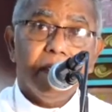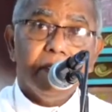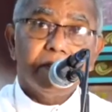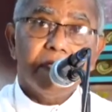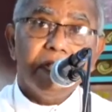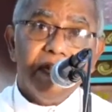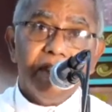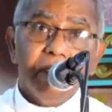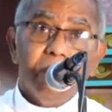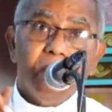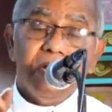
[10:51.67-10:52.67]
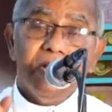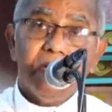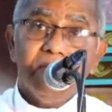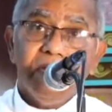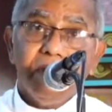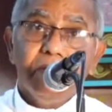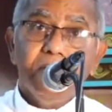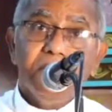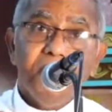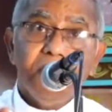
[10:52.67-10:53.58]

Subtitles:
So early in the morning, when you go there,